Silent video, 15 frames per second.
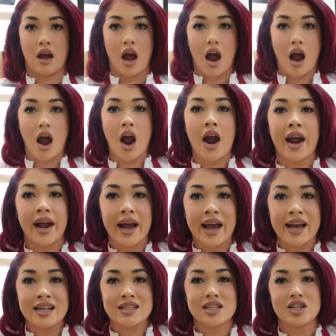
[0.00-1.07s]
Alright,
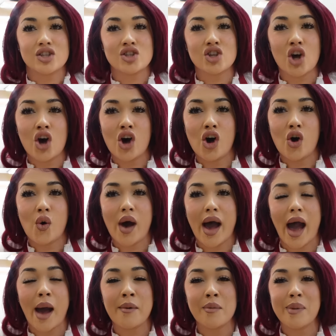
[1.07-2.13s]
guys. So,
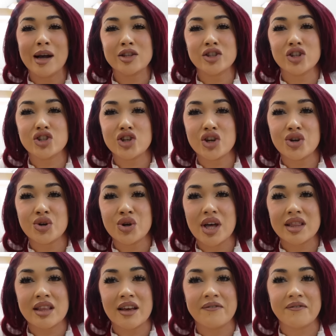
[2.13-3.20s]
I'm about to do
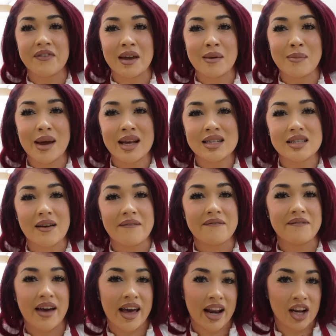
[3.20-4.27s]
the famous
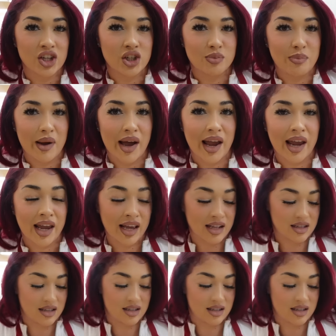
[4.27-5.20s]
fetish bite.